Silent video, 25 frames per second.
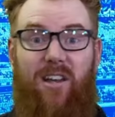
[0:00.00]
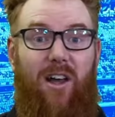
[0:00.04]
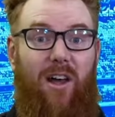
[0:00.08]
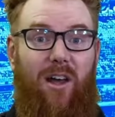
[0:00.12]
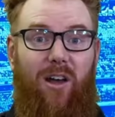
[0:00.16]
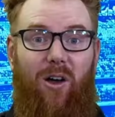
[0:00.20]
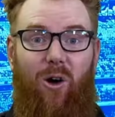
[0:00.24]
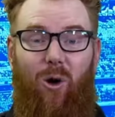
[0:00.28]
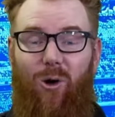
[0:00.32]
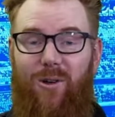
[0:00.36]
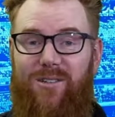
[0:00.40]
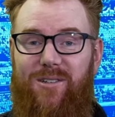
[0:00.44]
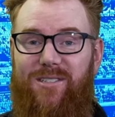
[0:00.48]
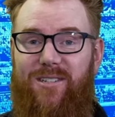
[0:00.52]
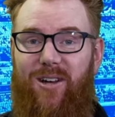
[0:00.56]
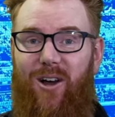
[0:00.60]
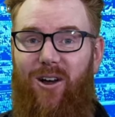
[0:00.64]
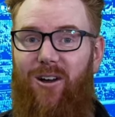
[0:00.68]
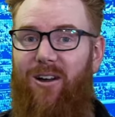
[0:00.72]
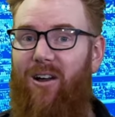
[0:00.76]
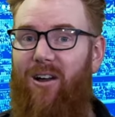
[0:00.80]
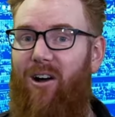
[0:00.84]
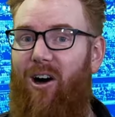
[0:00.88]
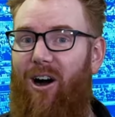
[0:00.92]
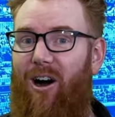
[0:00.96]
Oh.
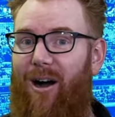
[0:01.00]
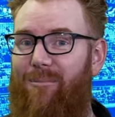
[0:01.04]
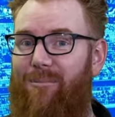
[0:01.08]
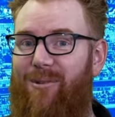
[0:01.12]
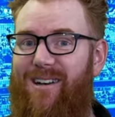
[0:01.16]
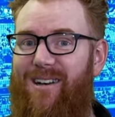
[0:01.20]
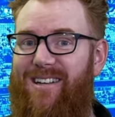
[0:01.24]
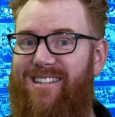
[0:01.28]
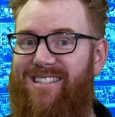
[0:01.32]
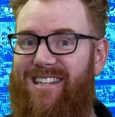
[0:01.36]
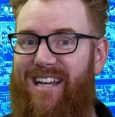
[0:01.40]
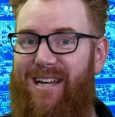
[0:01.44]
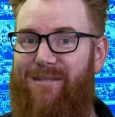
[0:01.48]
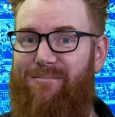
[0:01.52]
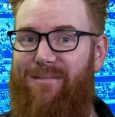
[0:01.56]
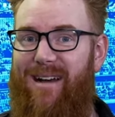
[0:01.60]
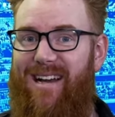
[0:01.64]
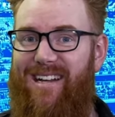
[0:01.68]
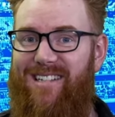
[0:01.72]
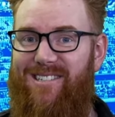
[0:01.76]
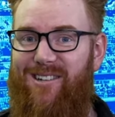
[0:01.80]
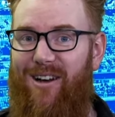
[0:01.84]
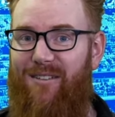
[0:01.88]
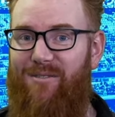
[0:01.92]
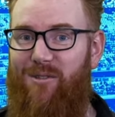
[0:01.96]
Also, I'm not his
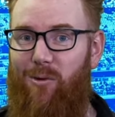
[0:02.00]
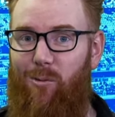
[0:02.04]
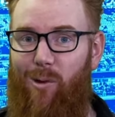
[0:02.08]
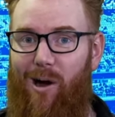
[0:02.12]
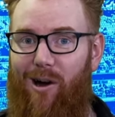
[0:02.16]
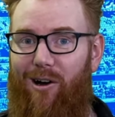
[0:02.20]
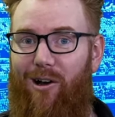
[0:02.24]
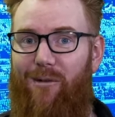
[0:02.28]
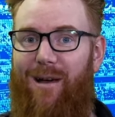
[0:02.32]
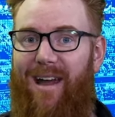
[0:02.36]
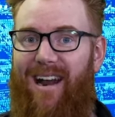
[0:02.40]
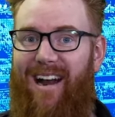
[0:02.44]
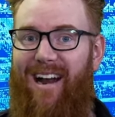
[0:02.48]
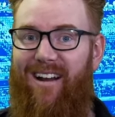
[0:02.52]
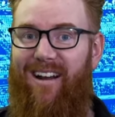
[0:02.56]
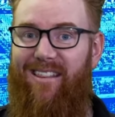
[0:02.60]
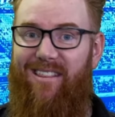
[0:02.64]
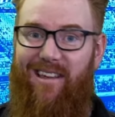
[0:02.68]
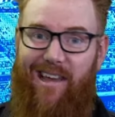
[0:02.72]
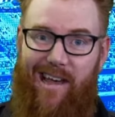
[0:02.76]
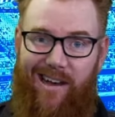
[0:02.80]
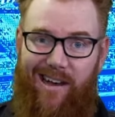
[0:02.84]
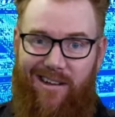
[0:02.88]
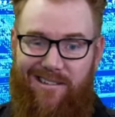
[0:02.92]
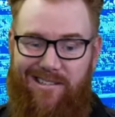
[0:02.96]
teammate, so I don't have to worry about
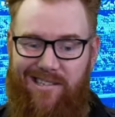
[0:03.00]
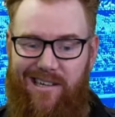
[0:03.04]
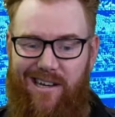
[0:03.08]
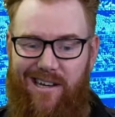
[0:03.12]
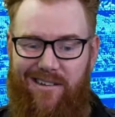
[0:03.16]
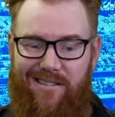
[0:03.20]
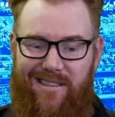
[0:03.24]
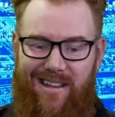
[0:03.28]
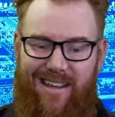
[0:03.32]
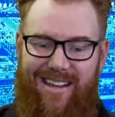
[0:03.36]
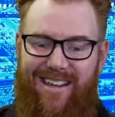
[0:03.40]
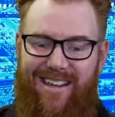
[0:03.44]
anything else out there.